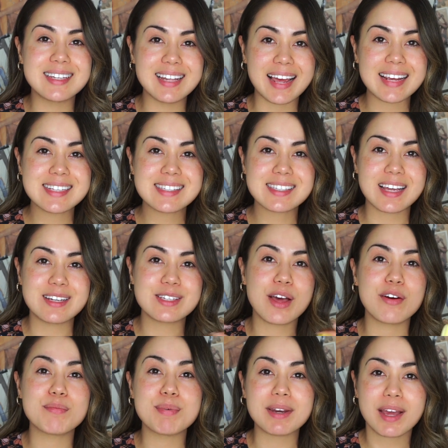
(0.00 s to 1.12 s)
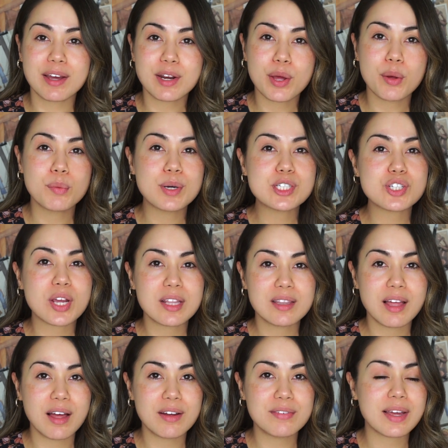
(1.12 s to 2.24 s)
light scent of banana, which I
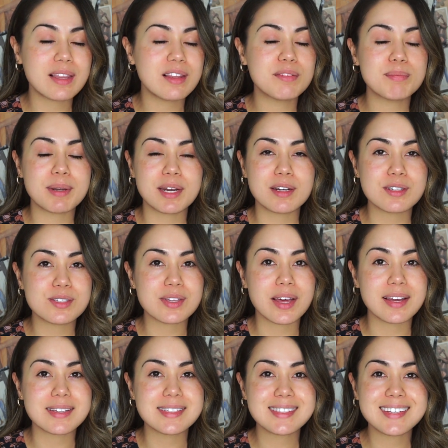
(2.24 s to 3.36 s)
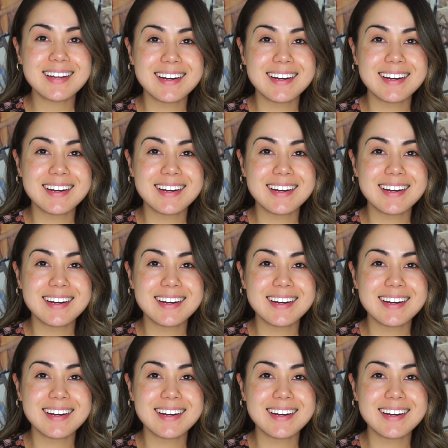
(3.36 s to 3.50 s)
love. I love bananas, you guys.